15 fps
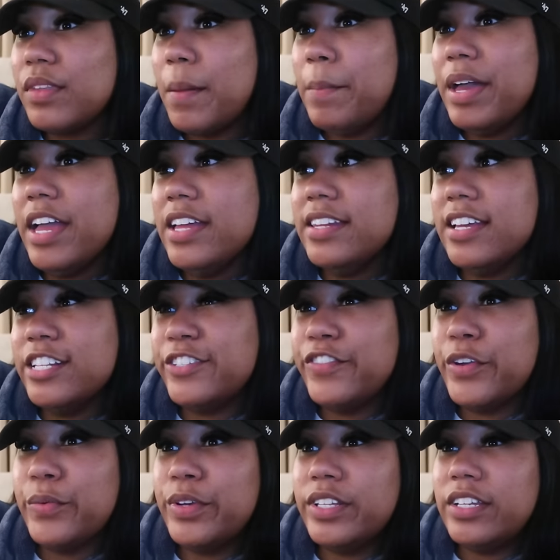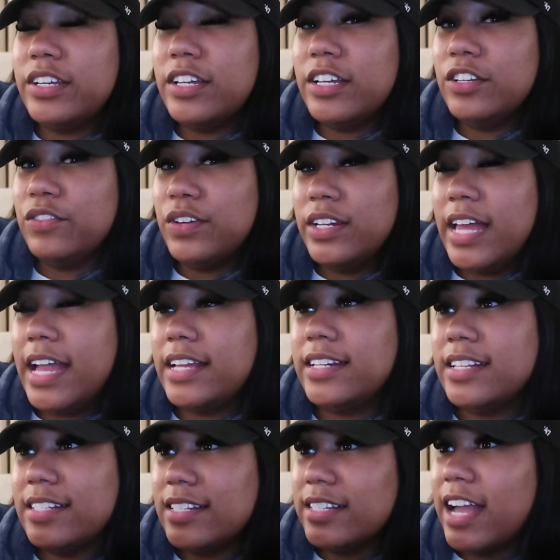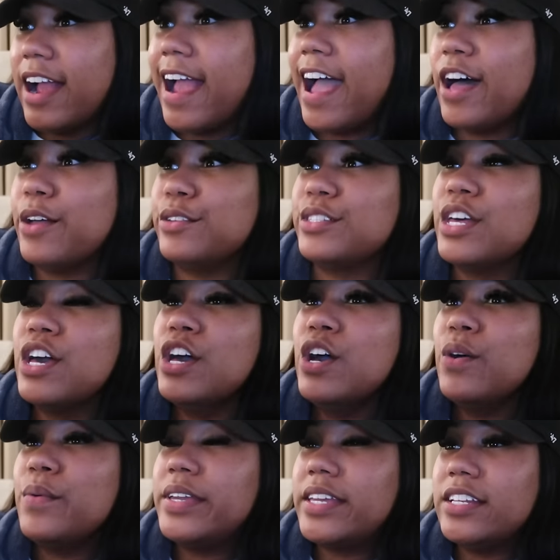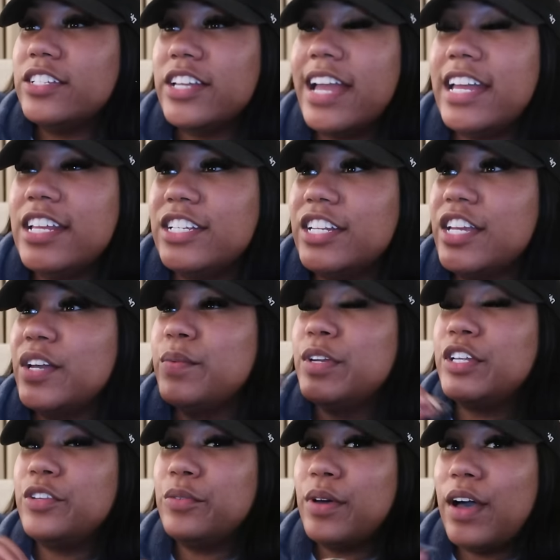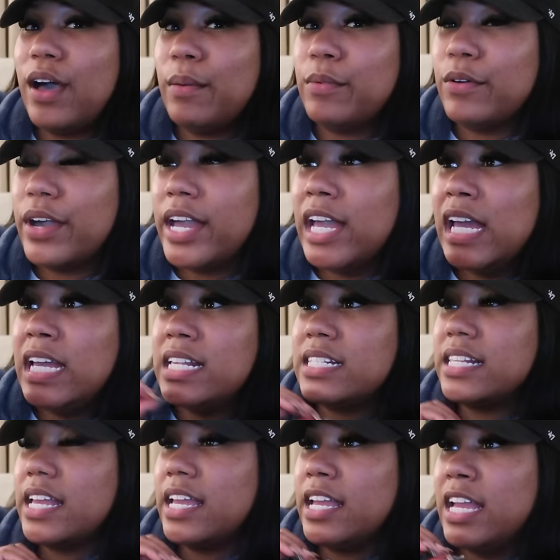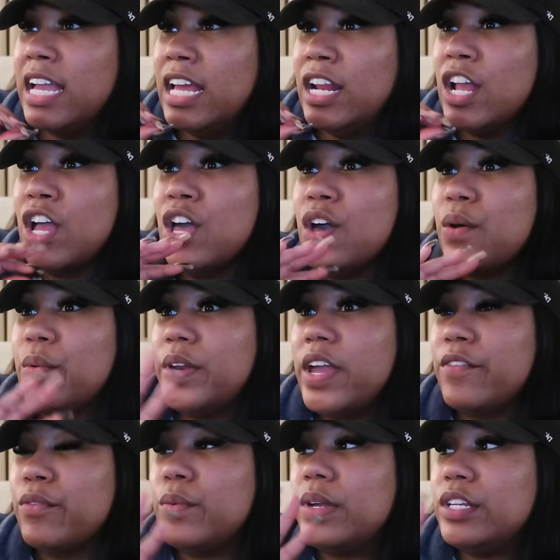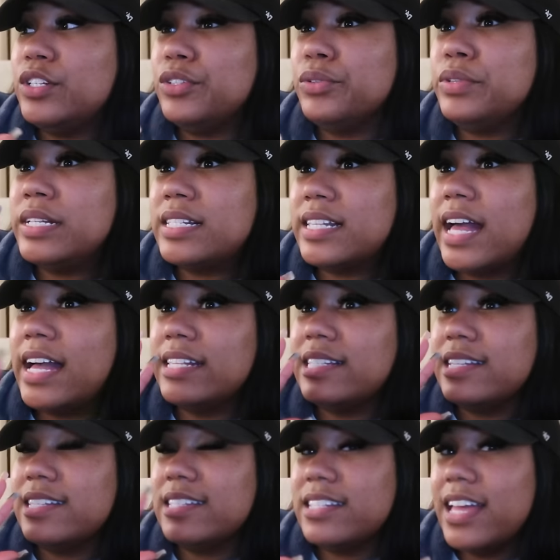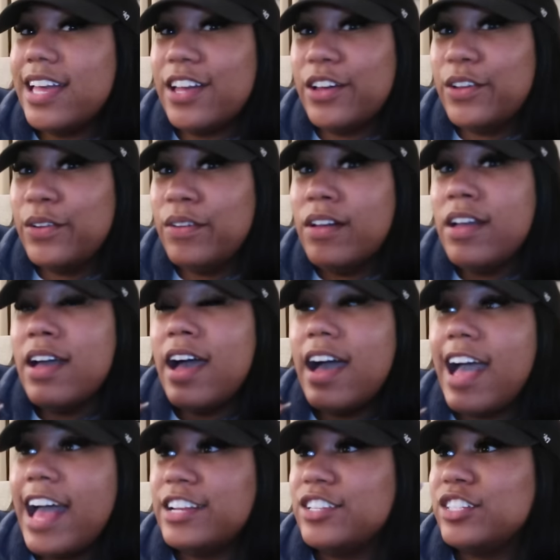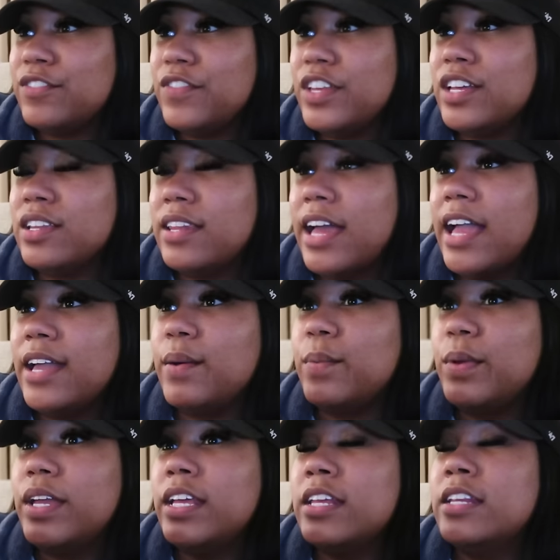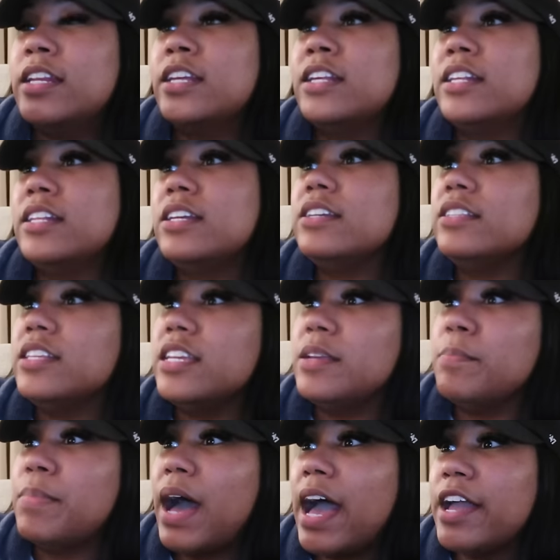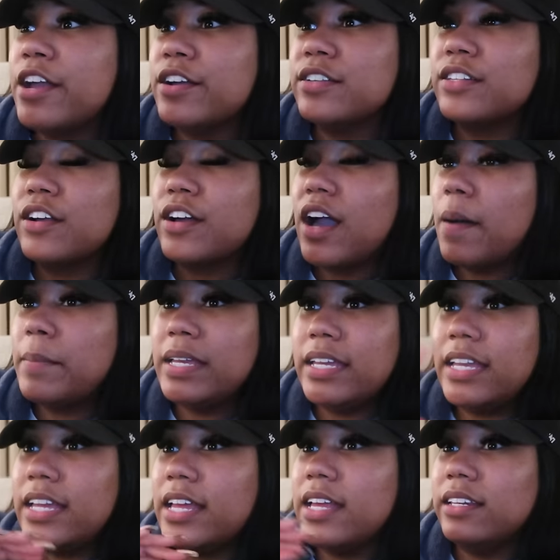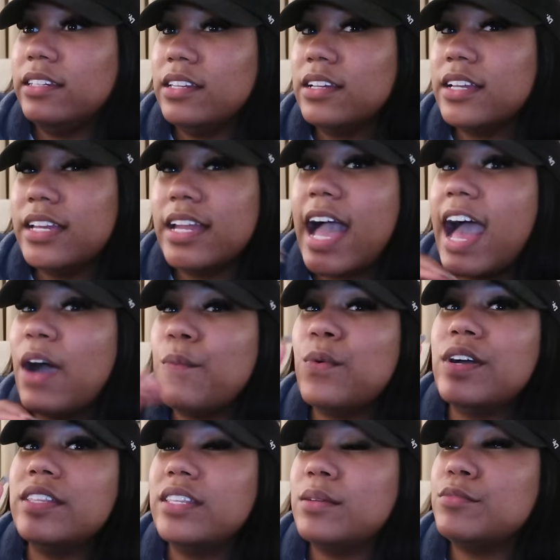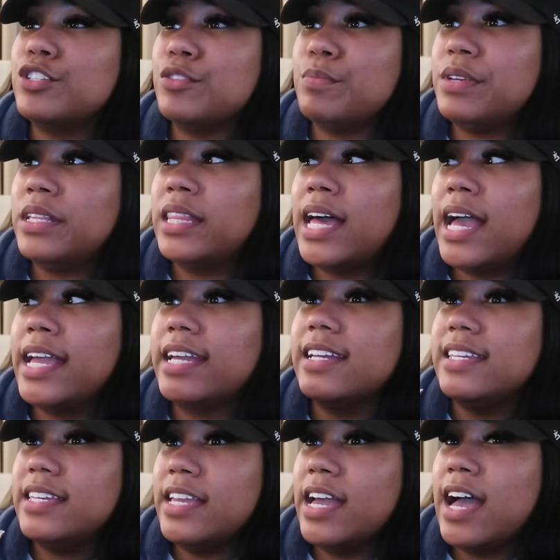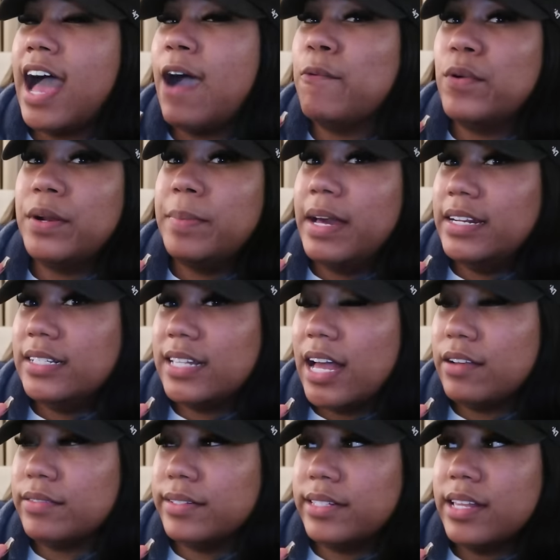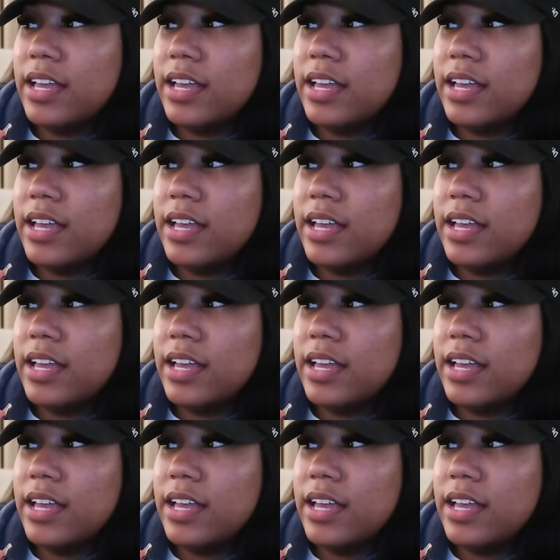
But it does feel really good knowing like this is our house. We can change it, we can do upgrades, and whenever we do decide to sell, I just feel like when the buyers are coming in and looking, I want them to be like, yeah, I want to buy this house.